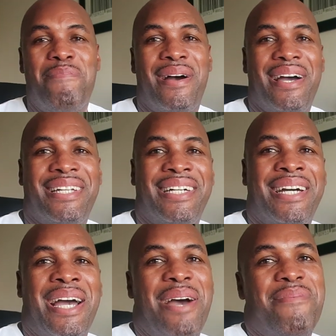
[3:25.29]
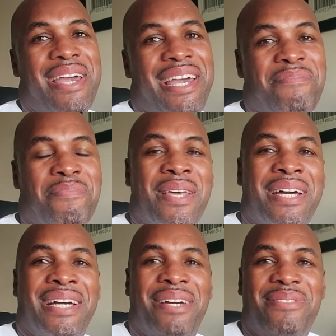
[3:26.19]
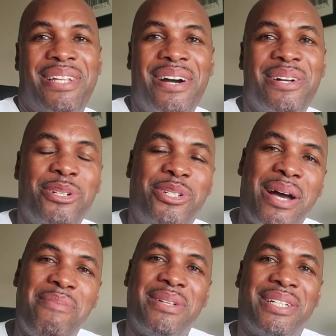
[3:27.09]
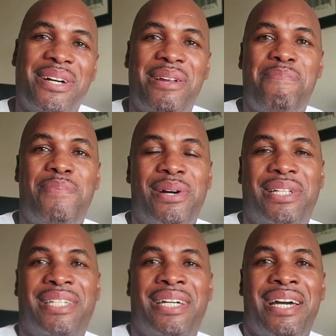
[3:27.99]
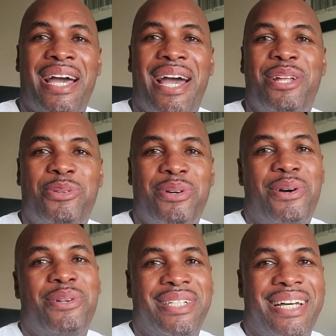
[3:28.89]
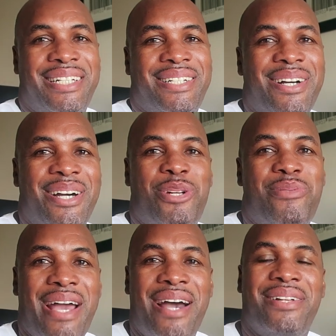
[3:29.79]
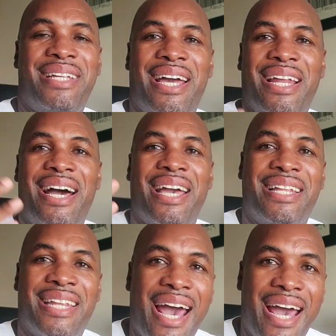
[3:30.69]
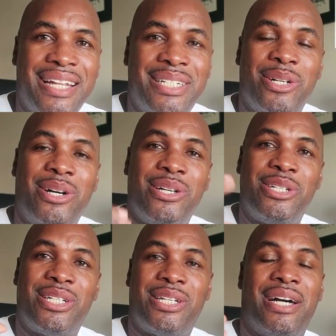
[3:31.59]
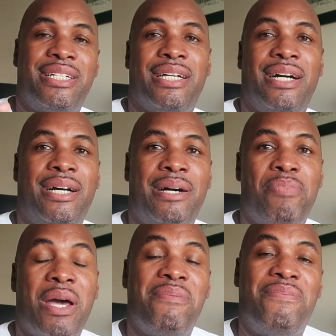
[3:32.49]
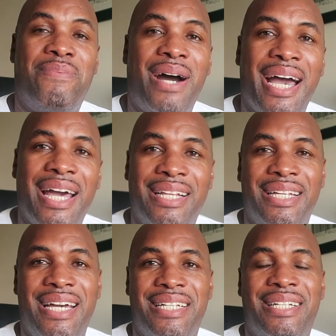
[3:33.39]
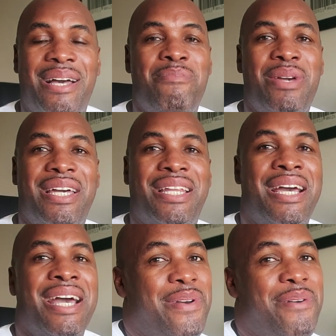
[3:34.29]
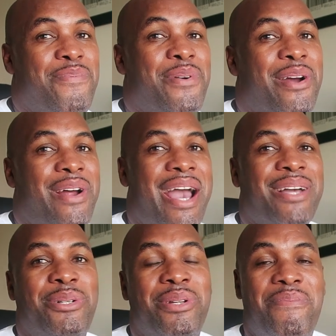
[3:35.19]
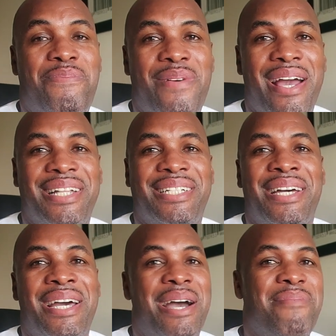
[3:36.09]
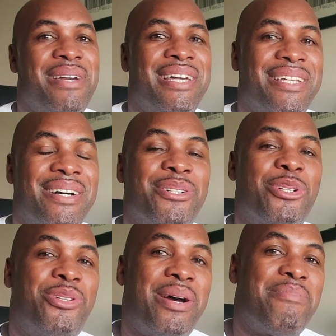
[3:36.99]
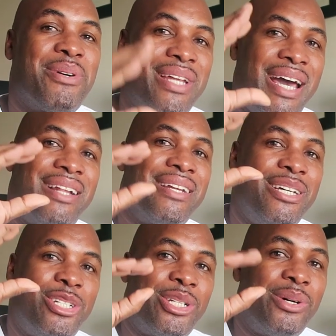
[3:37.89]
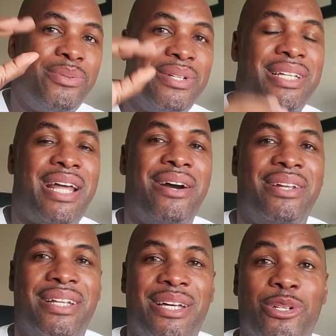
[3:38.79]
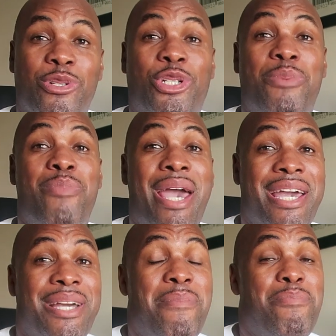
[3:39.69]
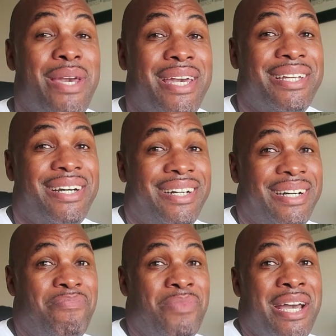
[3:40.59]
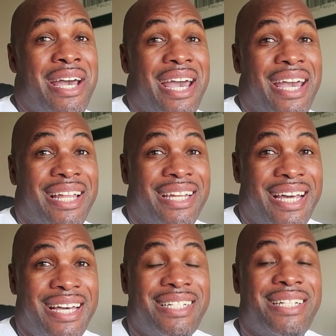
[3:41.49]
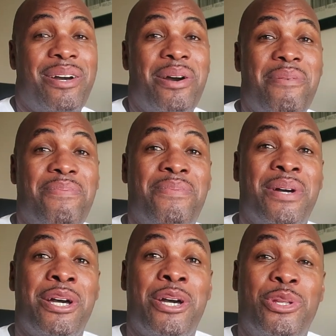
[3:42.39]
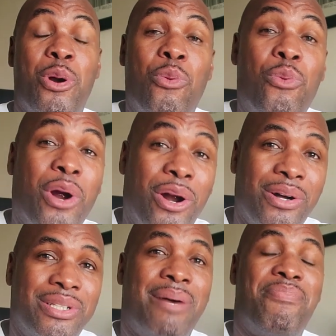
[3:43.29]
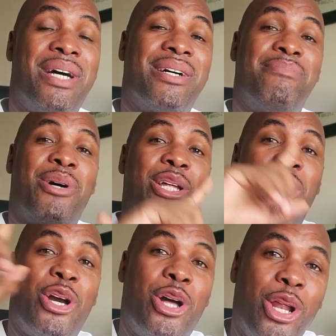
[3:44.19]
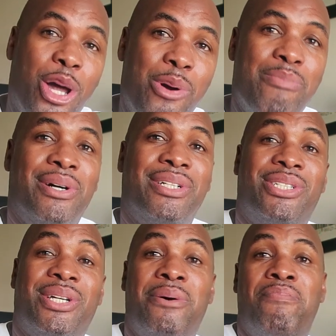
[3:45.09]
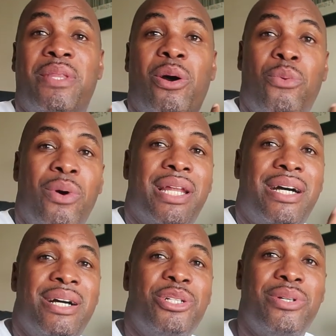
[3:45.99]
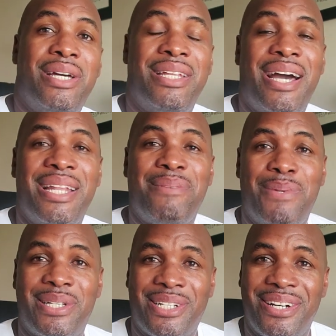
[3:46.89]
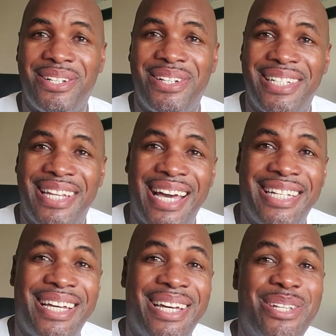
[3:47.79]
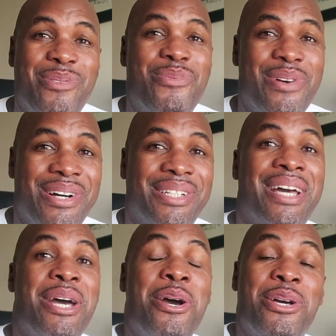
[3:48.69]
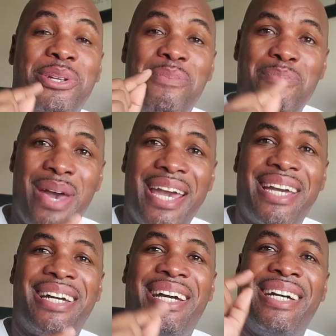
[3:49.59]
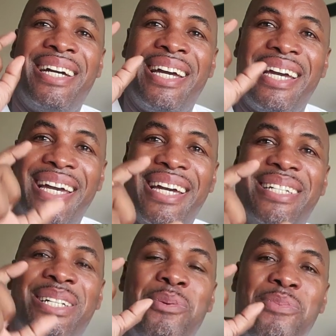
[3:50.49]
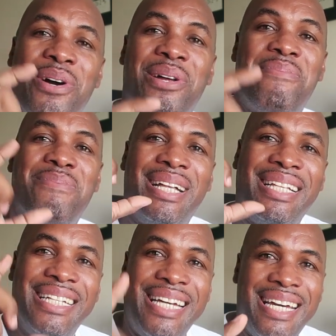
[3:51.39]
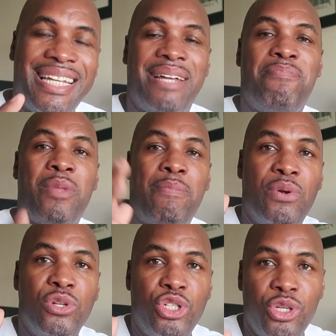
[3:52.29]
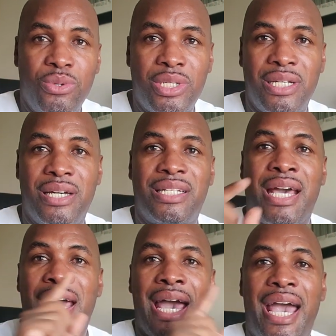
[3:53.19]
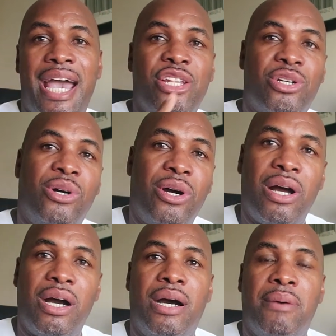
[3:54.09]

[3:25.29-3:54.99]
But, I mean, if Donald Trump is going to put Andrew Holness' country out there like that on such a vile list, I mean, if we are actually friends, I mean, Donald Trump could at least tone it down a little. Jamaica being on a list of the world, I'm talking about global, so the 190 plus countries that's in the world, Jamaica is one of the leading producers and or